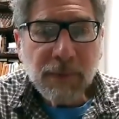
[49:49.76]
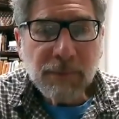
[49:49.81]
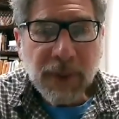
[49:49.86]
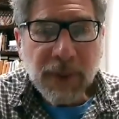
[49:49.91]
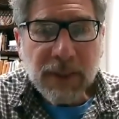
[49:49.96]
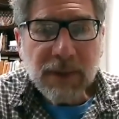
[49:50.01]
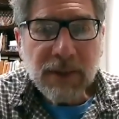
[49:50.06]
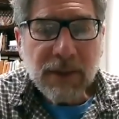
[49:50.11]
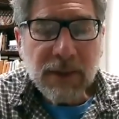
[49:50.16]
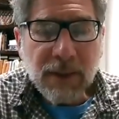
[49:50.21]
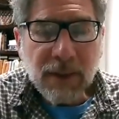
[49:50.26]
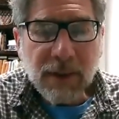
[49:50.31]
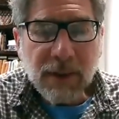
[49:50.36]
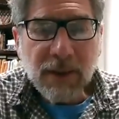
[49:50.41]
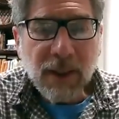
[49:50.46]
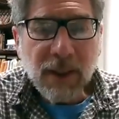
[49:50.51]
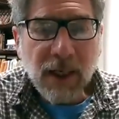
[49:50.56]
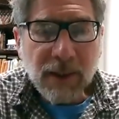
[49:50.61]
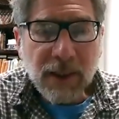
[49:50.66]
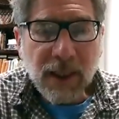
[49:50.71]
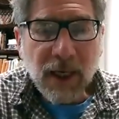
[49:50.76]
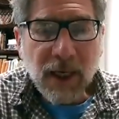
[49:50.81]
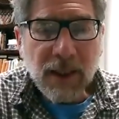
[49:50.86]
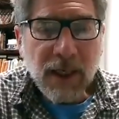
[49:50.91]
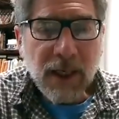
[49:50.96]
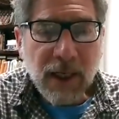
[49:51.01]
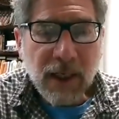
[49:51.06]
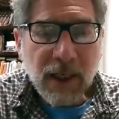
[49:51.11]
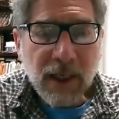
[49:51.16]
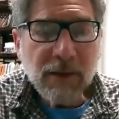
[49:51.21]
But on the other
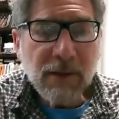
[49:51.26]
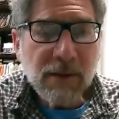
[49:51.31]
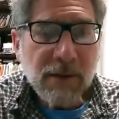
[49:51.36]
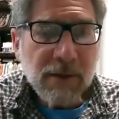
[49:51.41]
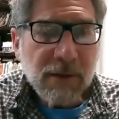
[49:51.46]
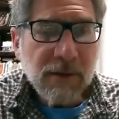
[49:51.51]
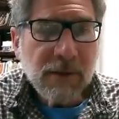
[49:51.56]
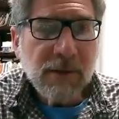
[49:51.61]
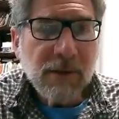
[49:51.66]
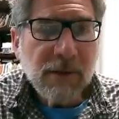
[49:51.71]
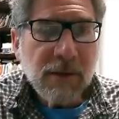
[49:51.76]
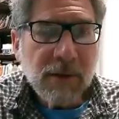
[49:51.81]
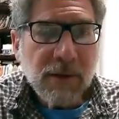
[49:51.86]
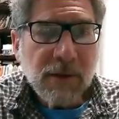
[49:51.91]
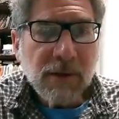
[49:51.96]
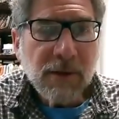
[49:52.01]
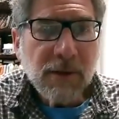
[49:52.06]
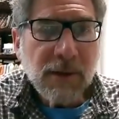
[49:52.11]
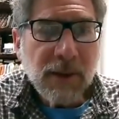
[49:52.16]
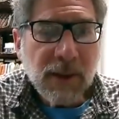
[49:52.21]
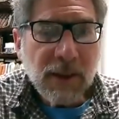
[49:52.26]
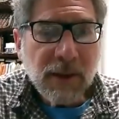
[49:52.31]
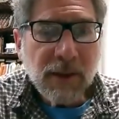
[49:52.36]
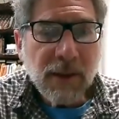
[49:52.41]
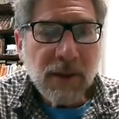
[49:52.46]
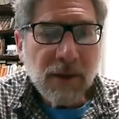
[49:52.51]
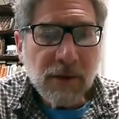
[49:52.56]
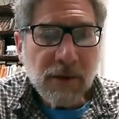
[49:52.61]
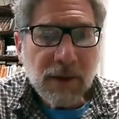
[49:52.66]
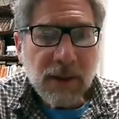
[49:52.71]
hand, the,
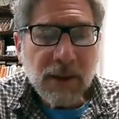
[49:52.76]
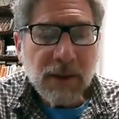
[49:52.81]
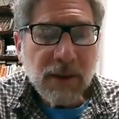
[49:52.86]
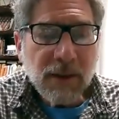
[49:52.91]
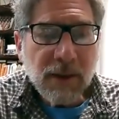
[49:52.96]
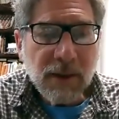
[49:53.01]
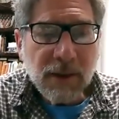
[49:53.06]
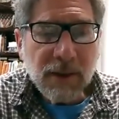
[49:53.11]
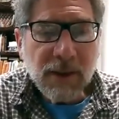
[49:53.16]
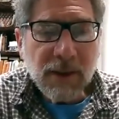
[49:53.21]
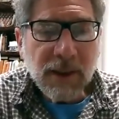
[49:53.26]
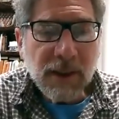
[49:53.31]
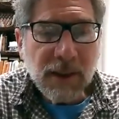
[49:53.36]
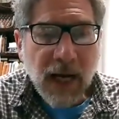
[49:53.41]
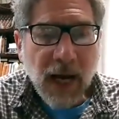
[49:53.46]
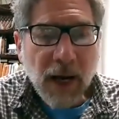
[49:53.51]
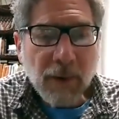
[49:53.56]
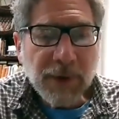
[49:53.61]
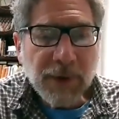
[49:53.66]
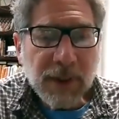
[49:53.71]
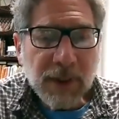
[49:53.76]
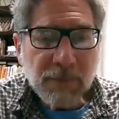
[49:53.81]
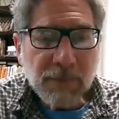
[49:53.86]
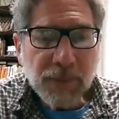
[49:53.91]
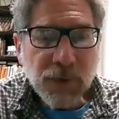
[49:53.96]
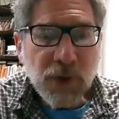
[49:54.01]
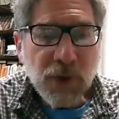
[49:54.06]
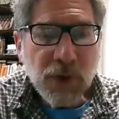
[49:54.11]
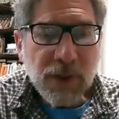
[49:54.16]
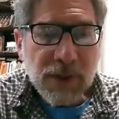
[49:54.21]
you know, the incompetent
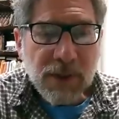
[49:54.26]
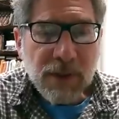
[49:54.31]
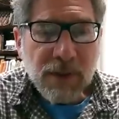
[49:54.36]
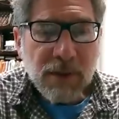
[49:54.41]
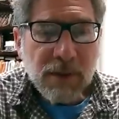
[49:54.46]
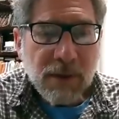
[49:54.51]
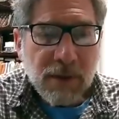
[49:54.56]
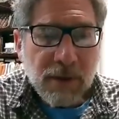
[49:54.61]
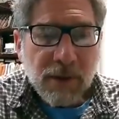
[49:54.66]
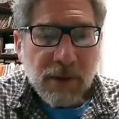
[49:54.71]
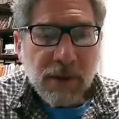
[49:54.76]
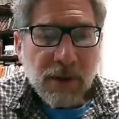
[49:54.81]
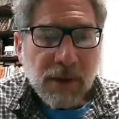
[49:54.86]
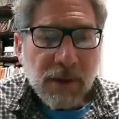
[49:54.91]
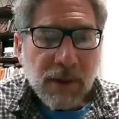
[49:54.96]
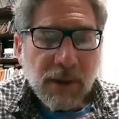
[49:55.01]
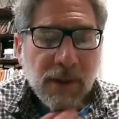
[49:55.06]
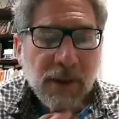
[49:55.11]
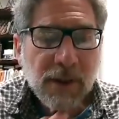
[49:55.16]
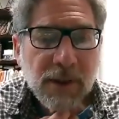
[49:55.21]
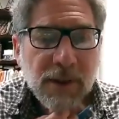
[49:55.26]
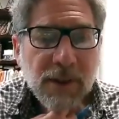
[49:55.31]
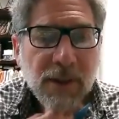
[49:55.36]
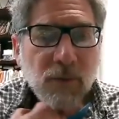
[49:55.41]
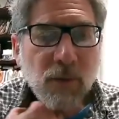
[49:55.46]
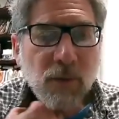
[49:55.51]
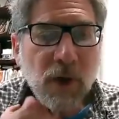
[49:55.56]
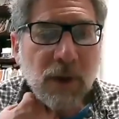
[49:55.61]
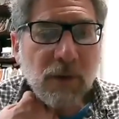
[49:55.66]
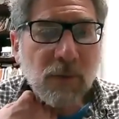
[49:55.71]
boss is
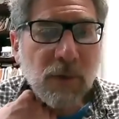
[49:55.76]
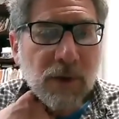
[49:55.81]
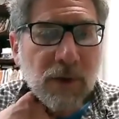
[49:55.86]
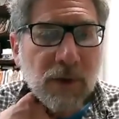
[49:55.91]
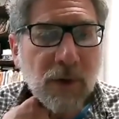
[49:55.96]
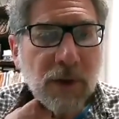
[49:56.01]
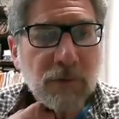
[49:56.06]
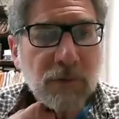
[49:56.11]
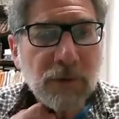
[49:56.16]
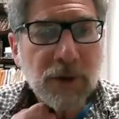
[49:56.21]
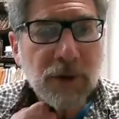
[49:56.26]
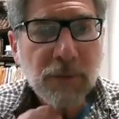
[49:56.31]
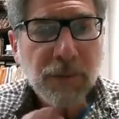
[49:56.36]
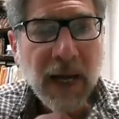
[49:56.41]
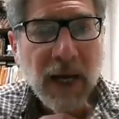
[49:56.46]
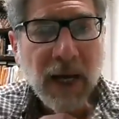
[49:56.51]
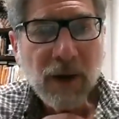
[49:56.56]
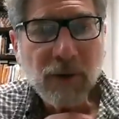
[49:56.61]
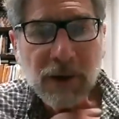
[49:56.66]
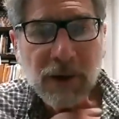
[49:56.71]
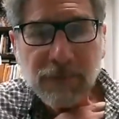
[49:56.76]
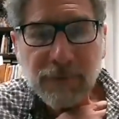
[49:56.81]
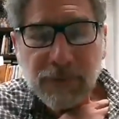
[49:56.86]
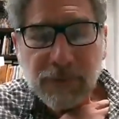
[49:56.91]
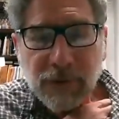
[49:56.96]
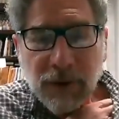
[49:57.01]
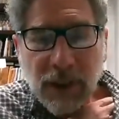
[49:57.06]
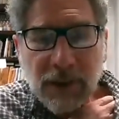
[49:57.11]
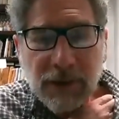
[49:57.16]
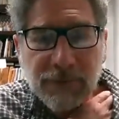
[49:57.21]
the one with all the real power,
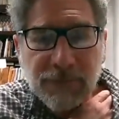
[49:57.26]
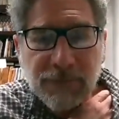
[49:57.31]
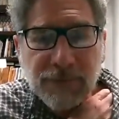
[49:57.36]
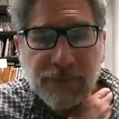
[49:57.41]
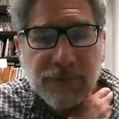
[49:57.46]
right?